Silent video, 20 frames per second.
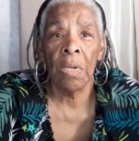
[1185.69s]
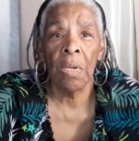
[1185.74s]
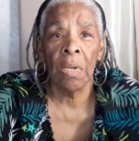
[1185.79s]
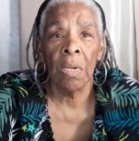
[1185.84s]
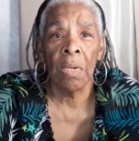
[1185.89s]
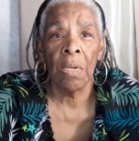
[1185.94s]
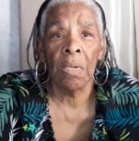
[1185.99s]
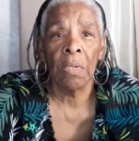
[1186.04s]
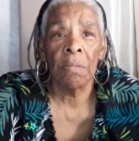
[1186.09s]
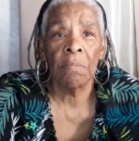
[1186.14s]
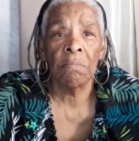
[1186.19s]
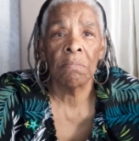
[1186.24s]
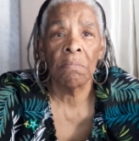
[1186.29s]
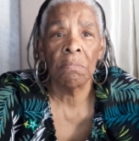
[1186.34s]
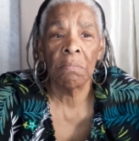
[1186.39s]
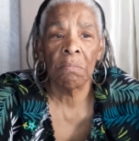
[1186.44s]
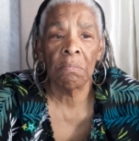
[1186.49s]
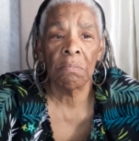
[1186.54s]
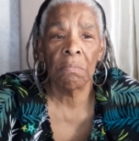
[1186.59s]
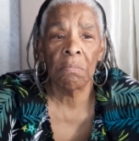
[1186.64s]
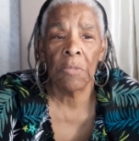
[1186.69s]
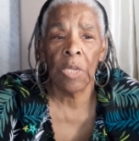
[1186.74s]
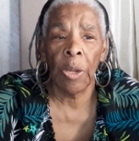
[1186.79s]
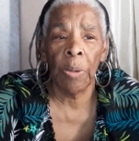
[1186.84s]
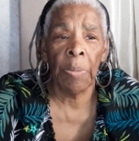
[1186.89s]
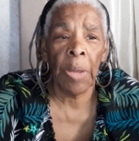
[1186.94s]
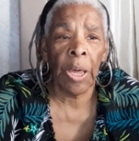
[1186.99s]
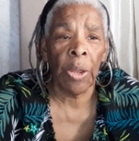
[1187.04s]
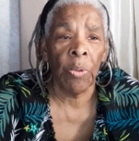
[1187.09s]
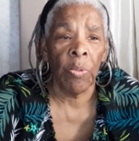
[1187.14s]

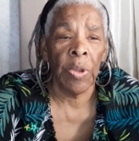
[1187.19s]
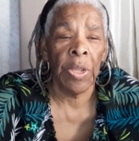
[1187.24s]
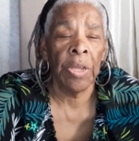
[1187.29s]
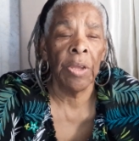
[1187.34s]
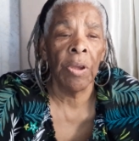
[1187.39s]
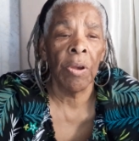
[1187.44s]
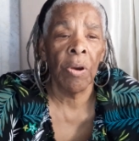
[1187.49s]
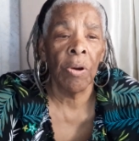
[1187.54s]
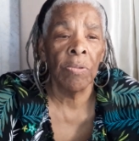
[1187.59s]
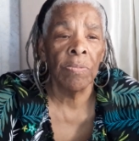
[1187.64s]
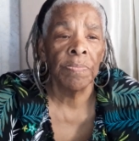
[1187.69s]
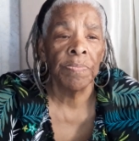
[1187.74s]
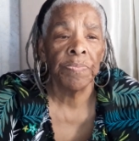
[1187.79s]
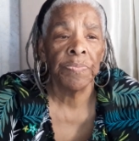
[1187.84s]
about a week ago.